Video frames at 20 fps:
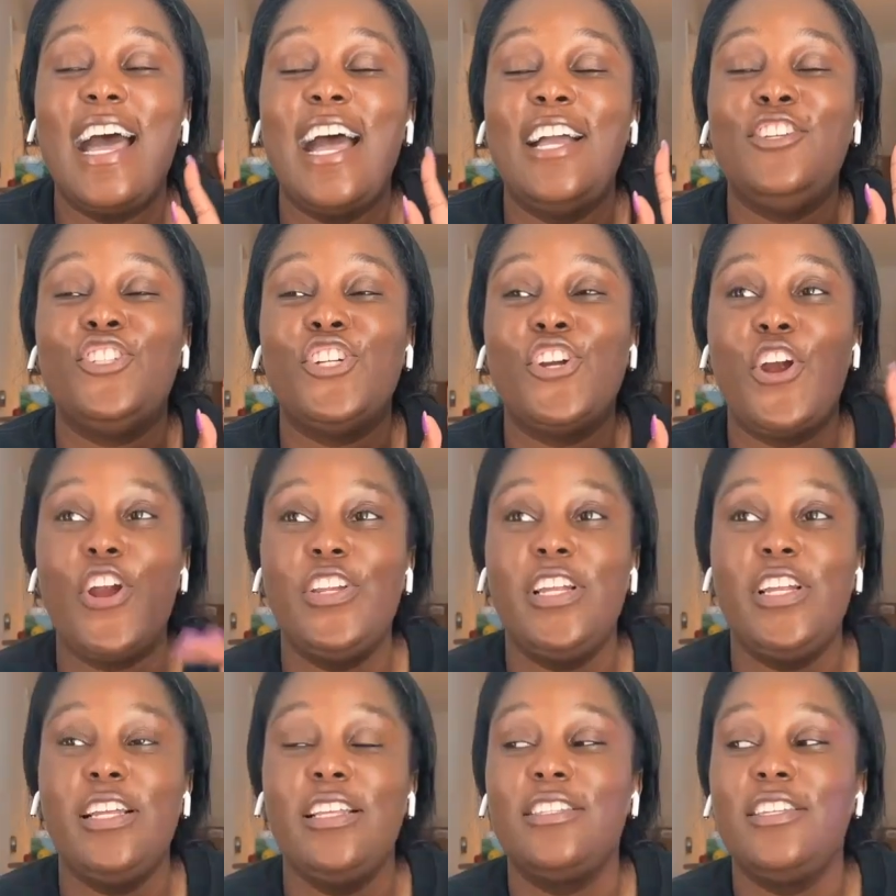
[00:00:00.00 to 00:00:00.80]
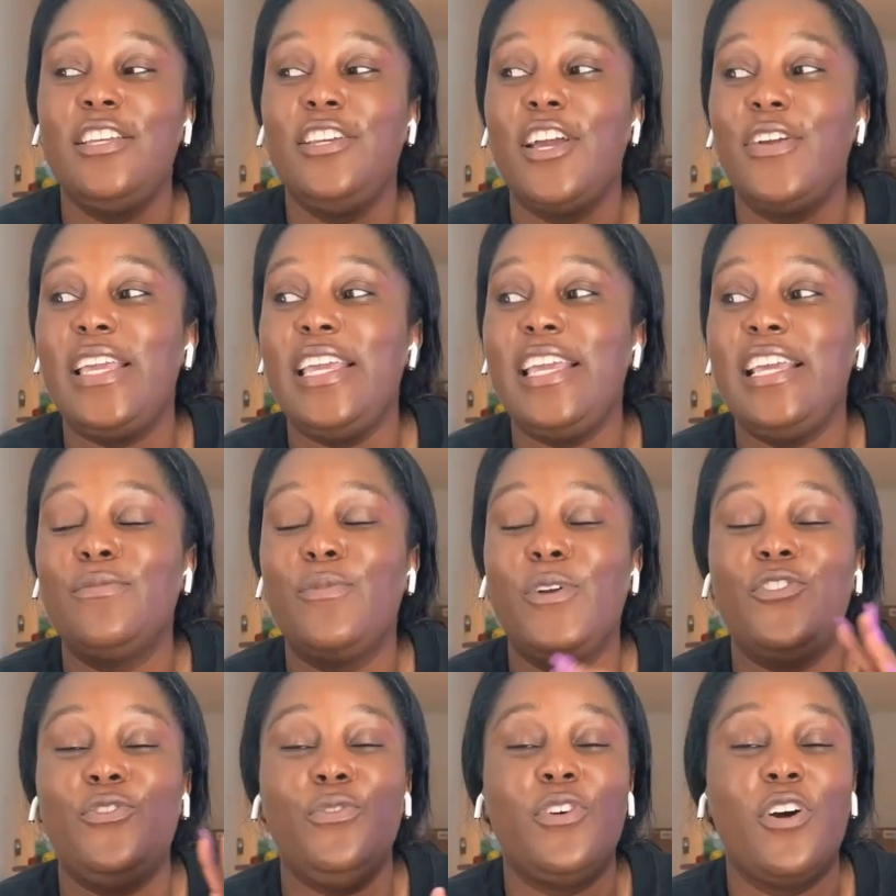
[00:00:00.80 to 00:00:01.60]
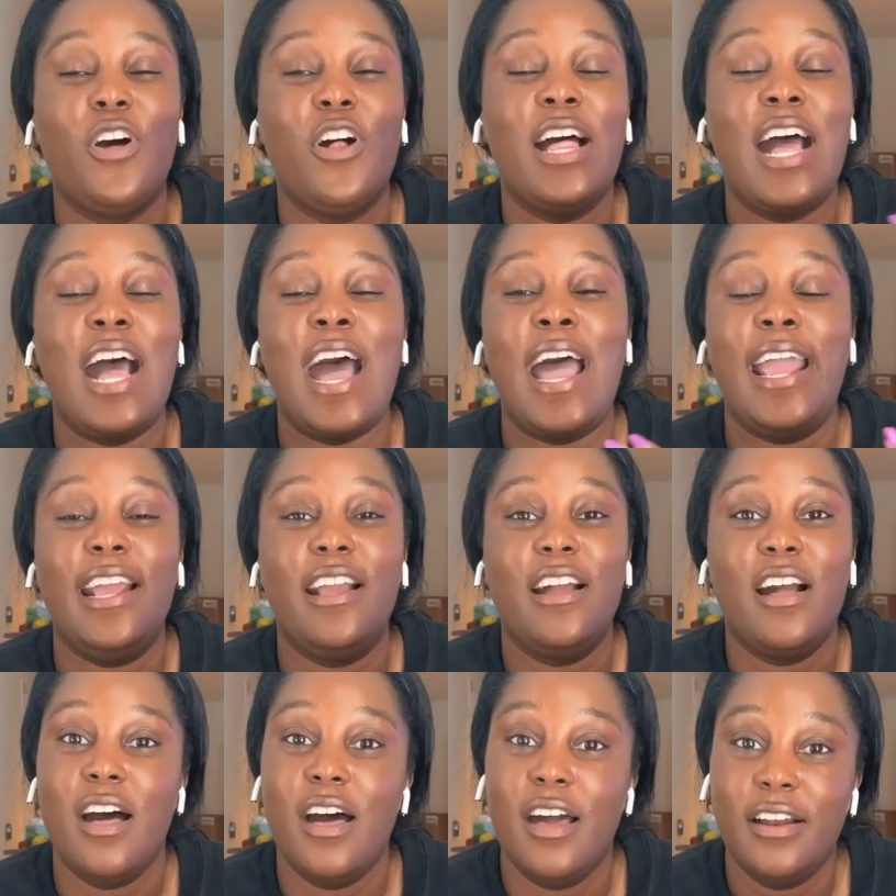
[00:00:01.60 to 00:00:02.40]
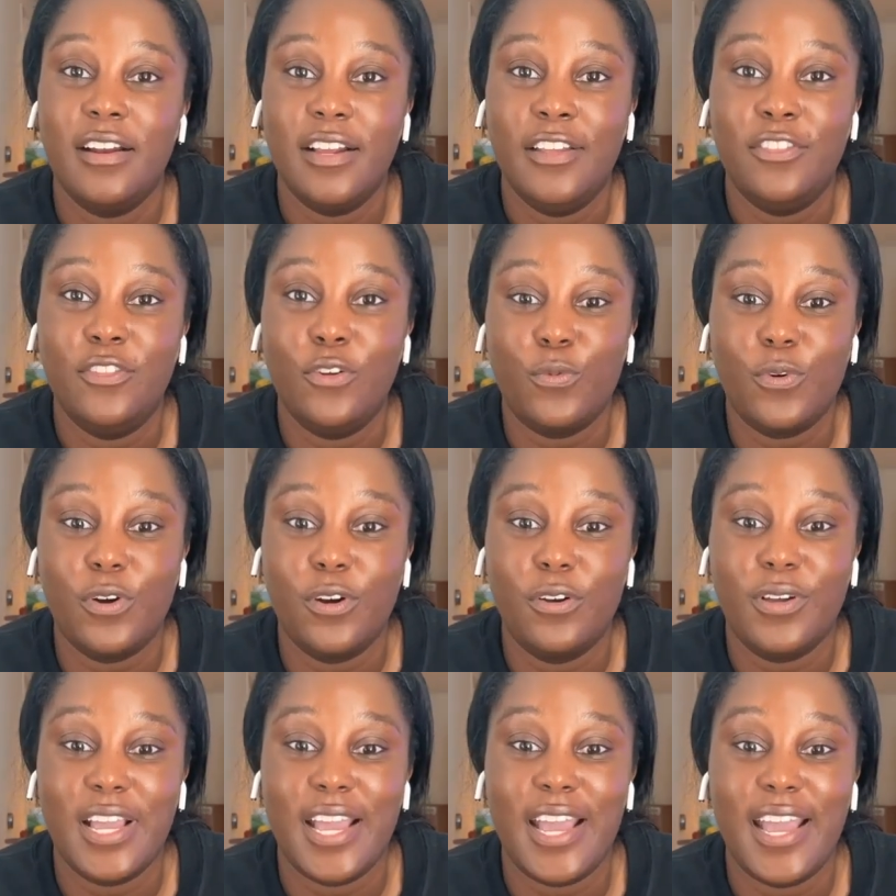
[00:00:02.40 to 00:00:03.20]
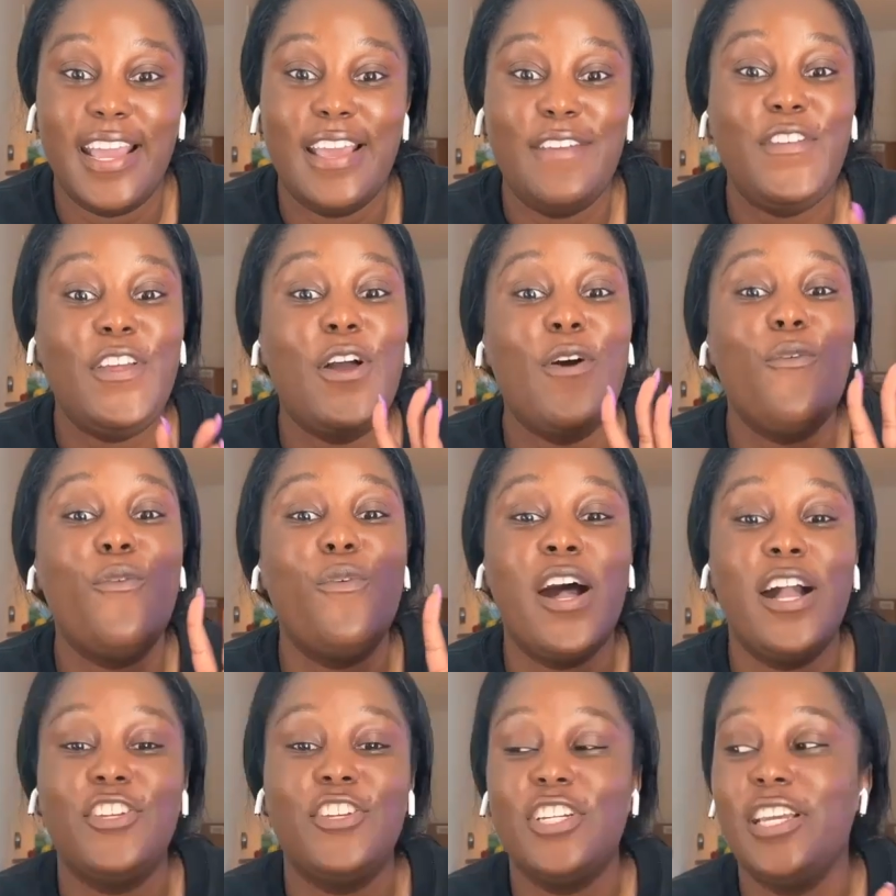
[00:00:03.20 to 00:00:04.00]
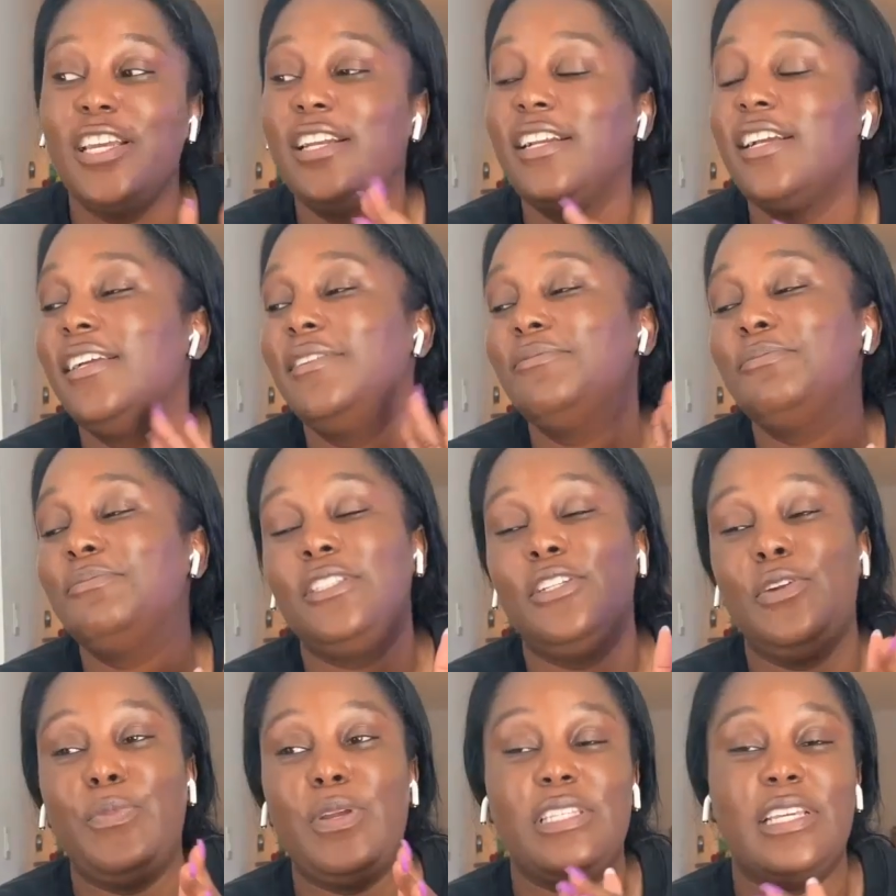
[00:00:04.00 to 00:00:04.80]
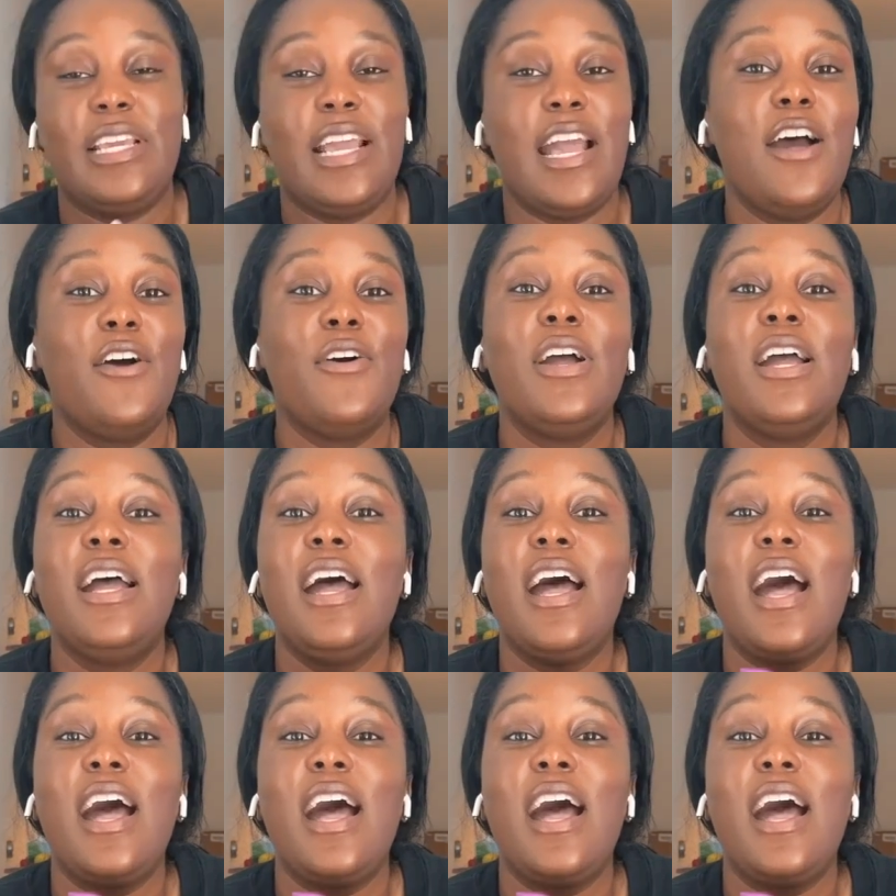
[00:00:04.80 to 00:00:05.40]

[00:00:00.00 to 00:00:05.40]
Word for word: a journalist. You know, he is what you call an icon in the world. Okay, if you don't watch it, you're missing out.